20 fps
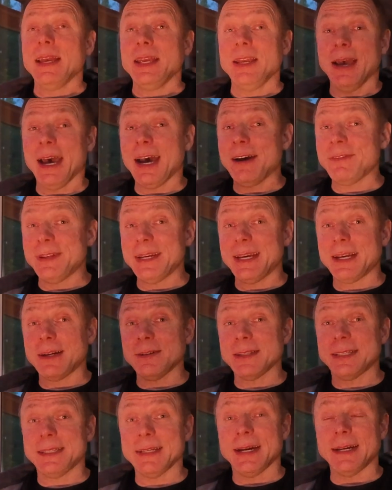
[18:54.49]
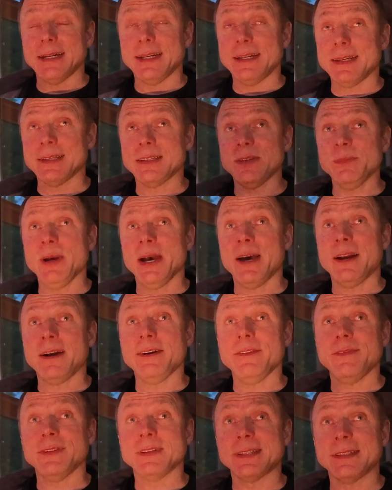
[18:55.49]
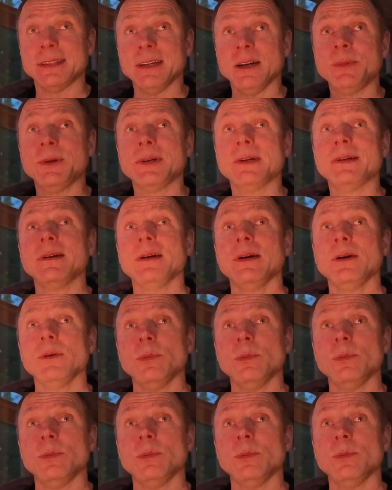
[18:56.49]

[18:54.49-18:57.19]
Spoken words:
You have to get outside. It doesn't matter if it's summer,